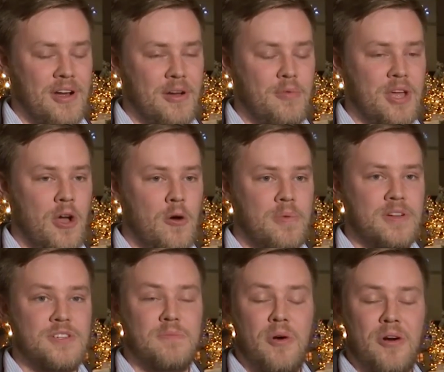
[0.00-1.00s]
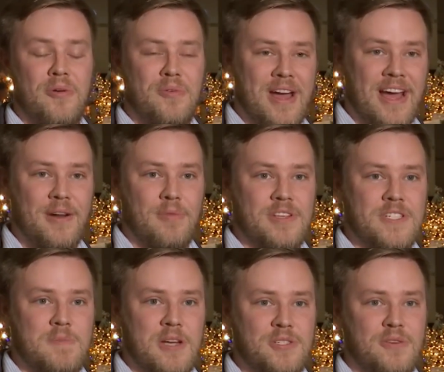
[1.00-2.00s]
Uh, we open tomorrow night with a
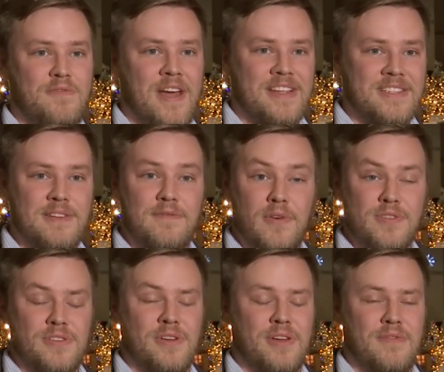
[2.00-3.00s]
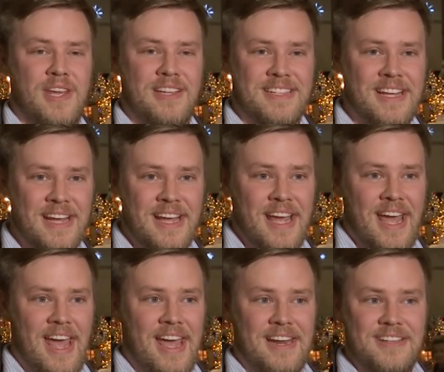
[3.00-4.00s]
special Fantasy First Look event.
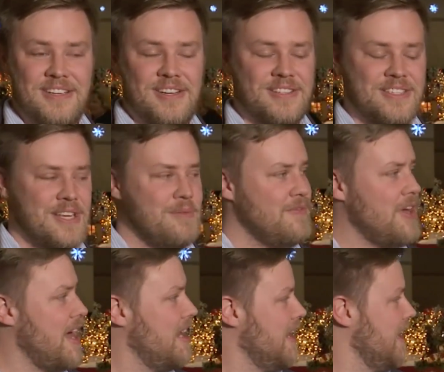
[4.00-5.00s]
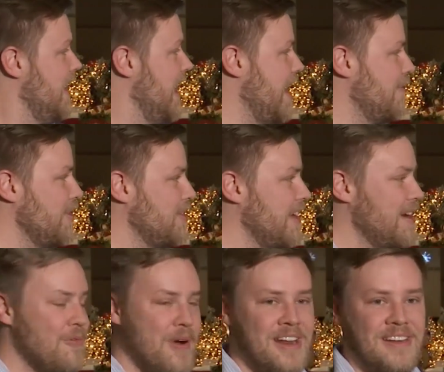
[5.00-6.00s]
And as you can see, we've got
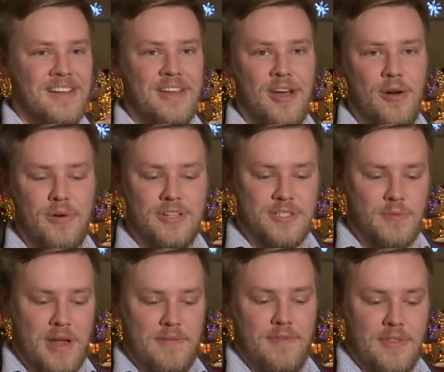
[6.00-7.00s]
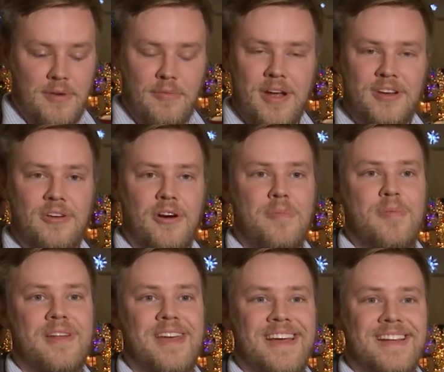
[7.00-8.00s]
everything ready to go. We're just waiting for the red
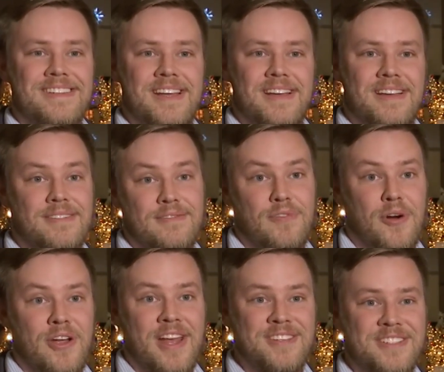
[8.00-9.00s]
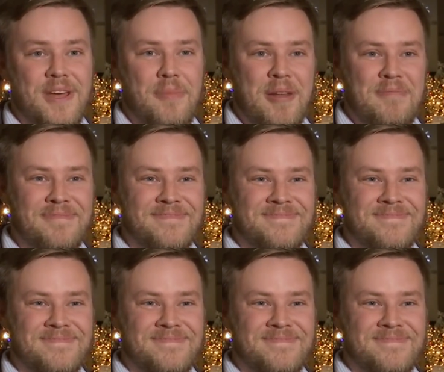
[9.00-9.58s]
carpet and uh, for our guests to come in.